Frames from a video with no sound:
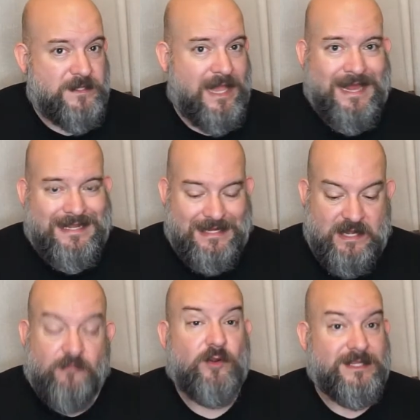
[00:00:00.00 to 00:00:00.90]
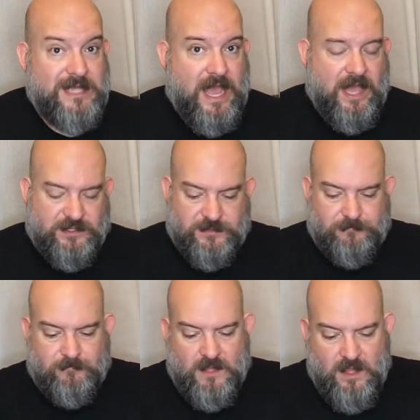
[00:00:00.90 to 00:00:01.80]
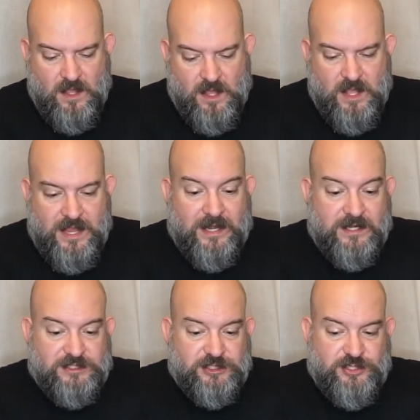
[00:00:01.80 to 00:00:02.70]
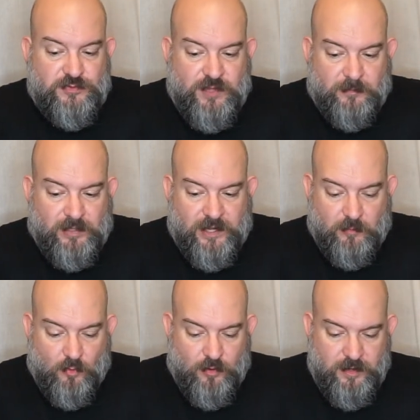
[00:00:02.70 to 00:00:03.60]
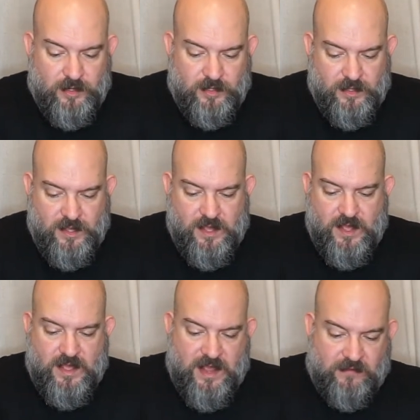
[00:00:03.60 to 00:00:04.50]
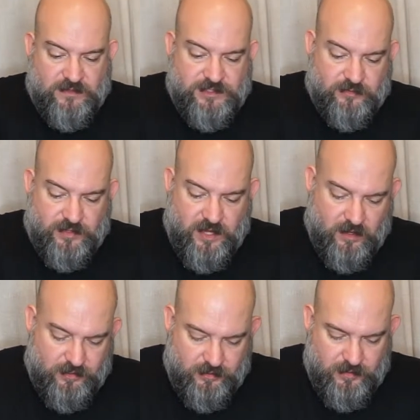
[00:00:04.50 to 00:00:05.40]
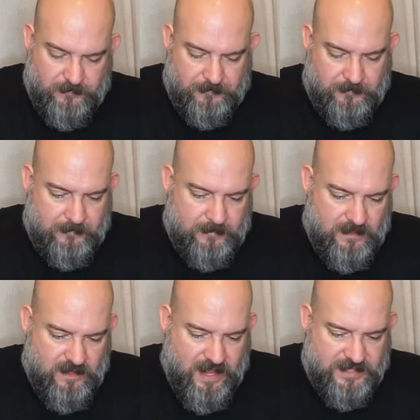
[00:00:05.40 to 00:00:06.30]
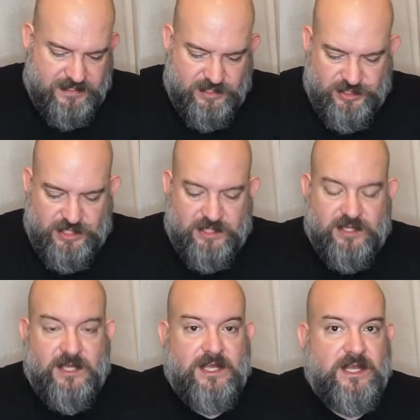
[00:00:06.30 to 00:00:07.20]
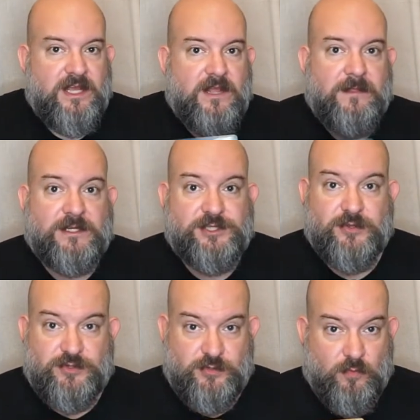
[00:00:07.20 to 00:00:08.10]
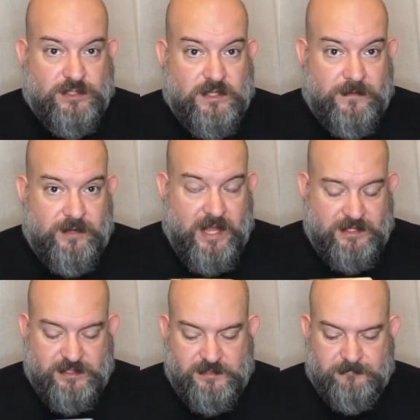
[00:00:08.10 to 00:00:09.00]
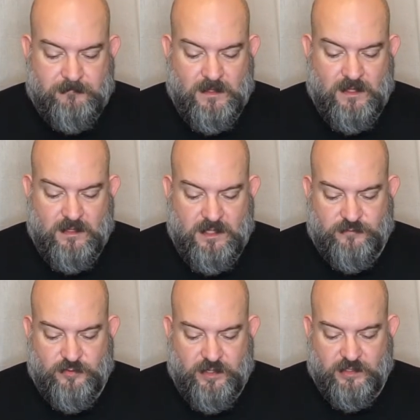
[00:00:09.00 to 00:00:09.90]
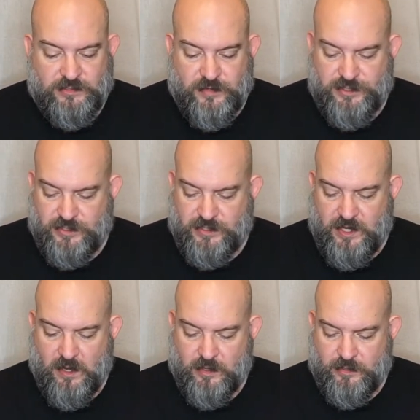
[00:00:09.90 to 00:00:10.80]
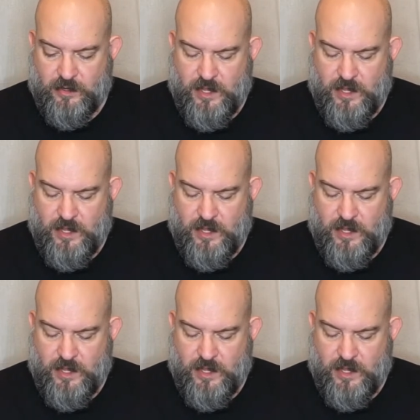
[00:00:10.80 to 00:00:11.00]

adding in different attacks. In addition to their player board, every single character has a sheet that shows you what's on their dice, gives you an illustration of the character,